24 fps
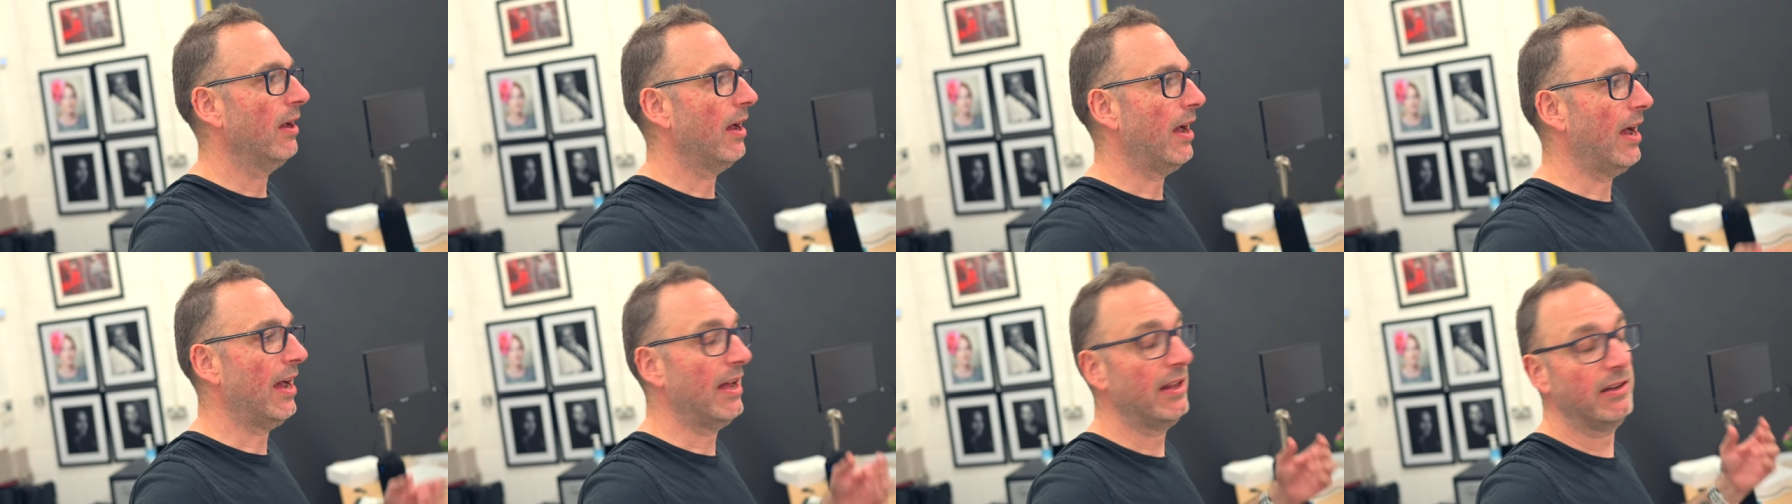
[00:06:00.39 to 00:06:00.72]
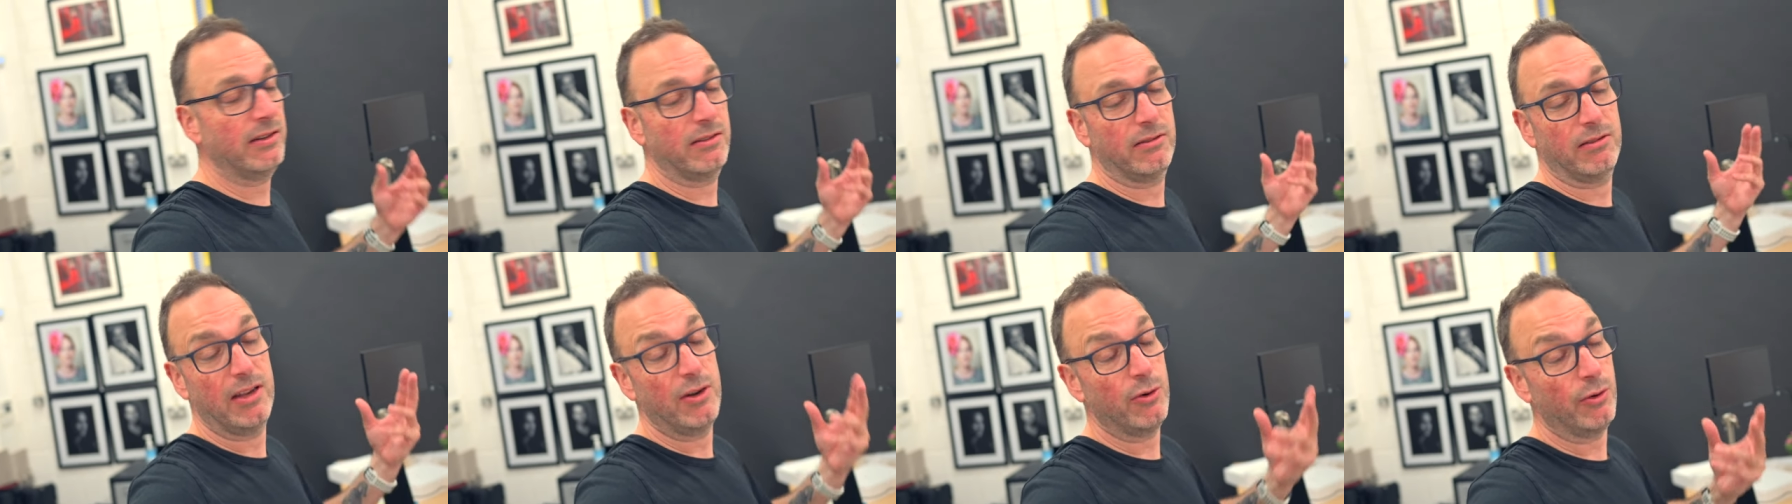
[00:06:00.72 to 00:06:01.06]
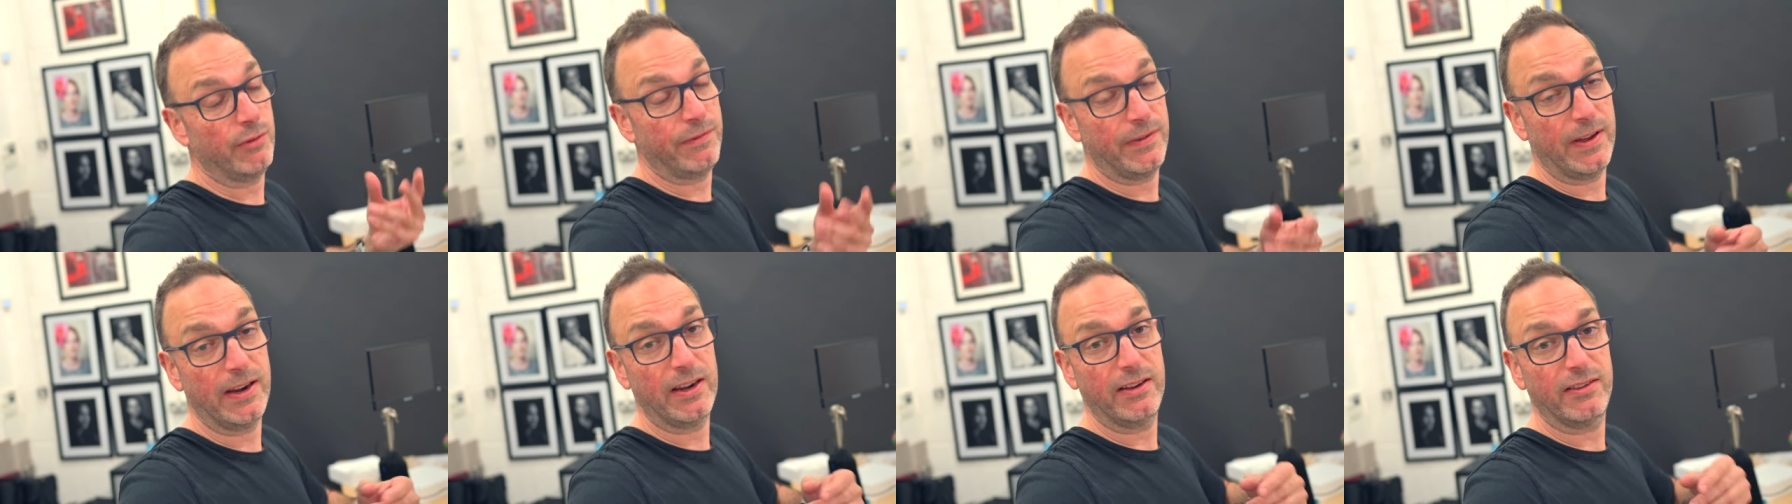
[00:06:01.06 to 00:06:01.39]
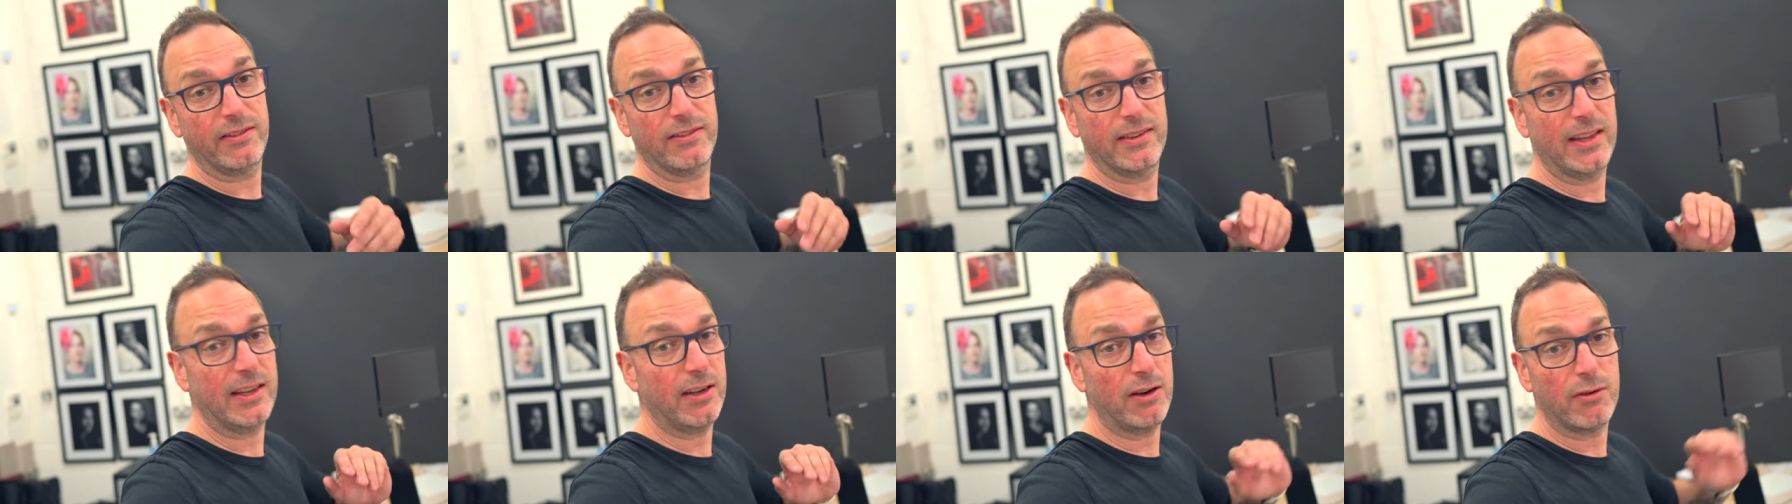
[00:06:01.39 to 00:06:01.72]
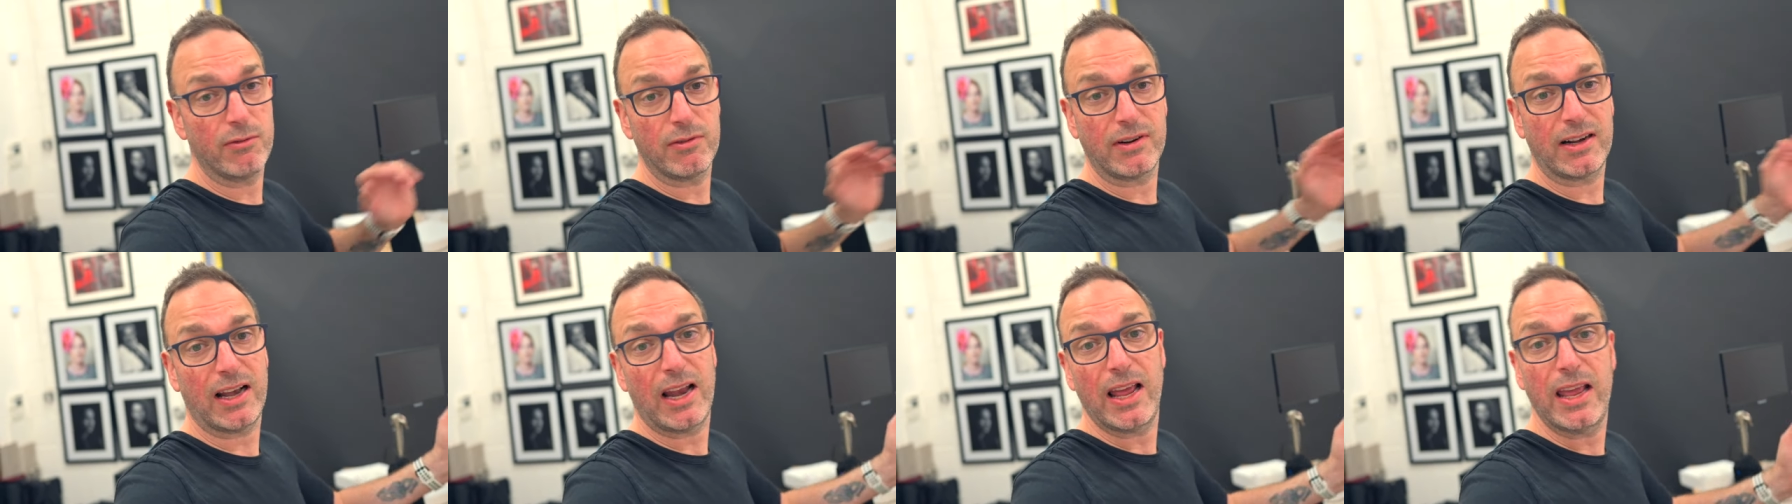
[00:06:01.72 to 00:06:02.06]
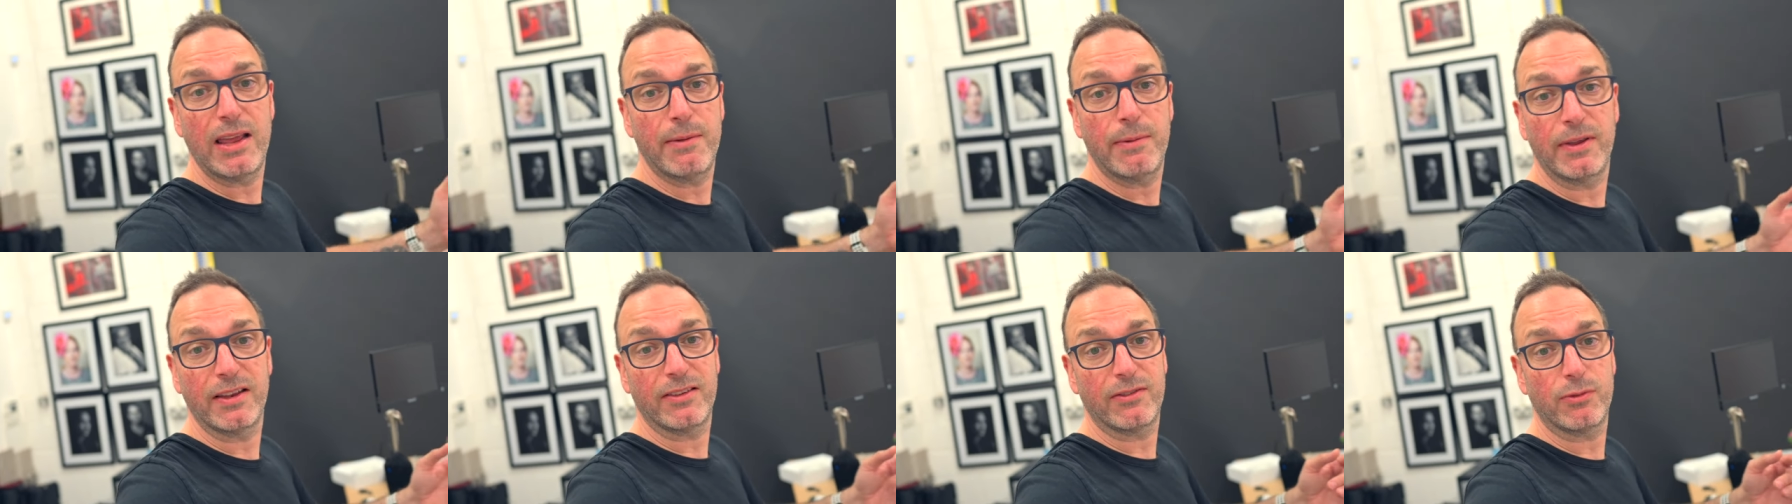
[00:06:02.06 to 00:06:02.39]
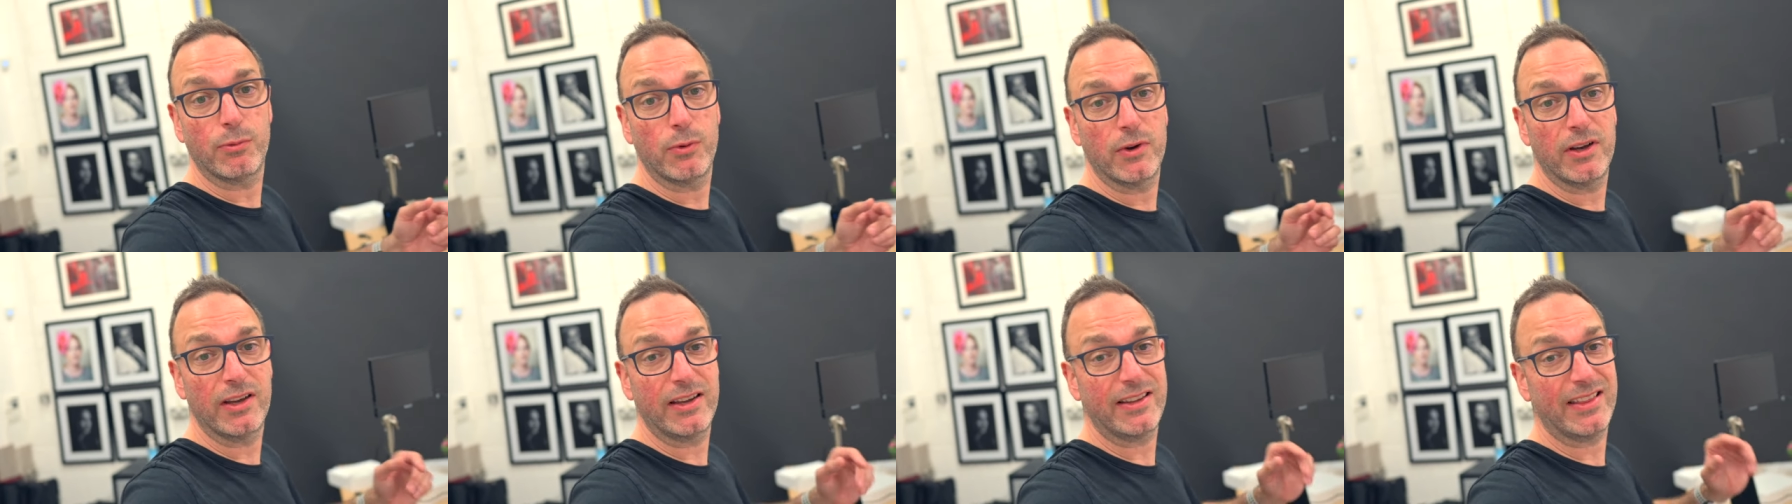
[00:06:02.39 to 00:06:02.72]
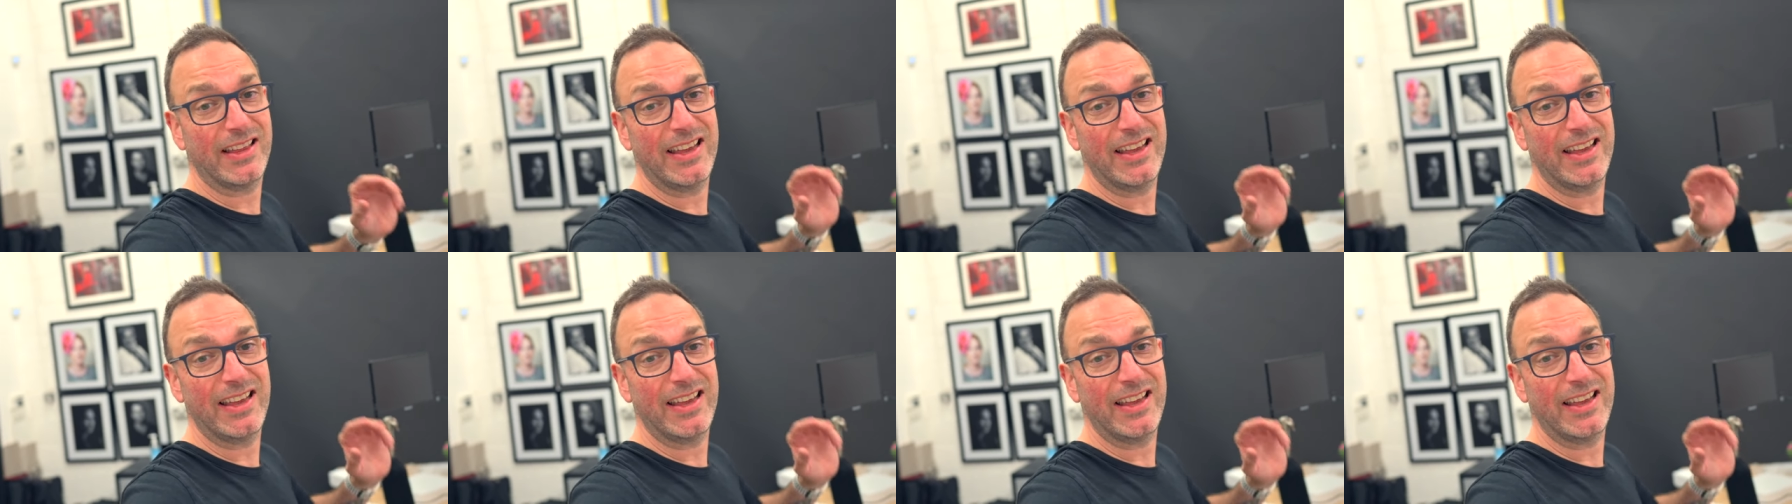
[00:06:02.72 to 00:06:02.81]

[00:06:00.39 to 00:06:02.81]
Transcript: And in all fairness, they don't claim it to work.